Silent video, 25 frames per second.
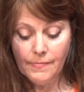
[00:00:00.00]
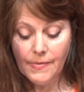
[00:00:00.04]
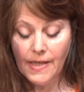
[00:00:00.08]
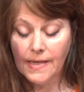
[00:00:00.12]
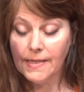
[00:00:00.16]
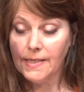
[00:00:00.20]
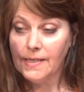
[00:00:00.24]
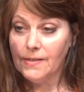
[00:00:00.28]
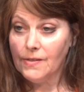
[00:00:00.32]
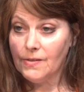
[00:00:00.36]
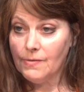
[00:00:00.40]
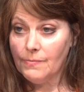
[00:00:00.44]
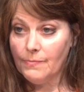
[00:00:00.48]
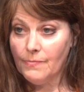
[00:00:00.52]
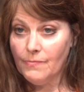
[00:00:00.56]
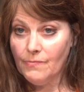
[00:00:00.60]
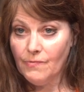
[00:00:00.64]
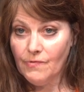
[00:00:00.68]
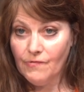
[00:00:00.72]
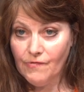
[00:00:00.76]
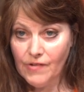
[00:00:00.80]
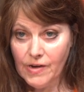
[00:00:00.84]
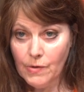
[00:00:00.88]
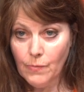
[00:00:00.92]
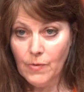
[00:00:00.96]
that is
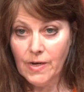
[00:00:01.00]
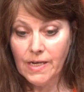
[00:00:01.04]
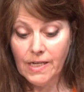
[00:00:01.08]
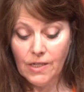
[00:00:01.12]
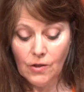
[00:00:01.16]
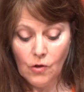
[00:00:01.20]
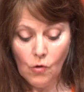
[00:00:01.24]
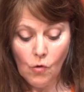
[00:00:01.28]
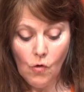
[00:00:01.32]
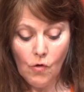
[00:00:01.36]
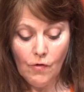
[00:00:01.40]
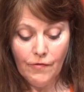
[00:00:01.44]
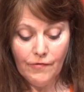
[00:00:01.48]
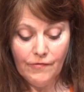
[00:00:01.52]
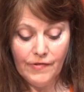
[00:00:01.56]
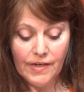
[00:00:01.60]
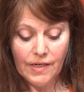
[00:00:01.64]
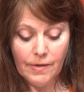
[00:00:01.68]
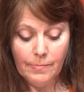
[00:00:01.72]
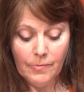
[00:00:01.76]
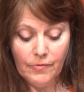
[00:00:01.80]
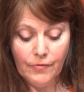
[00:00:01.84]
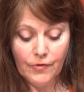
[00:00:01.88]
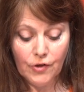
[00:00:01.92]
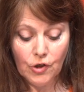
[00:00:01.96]
free will or
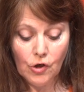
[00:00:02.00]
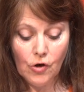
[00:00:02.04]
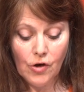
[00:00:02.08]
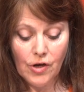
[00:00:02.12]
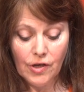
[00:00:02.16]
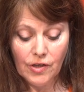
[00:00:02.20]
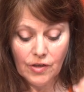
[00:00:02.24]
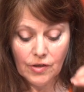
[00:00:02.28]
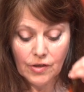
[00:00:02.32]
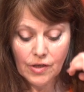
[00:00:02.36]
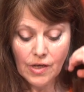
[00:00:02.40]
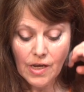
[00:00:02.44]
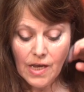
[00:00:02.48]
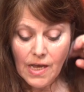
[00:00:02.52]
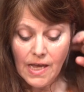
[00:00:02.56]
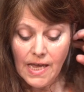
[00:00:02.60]
freedom of choice.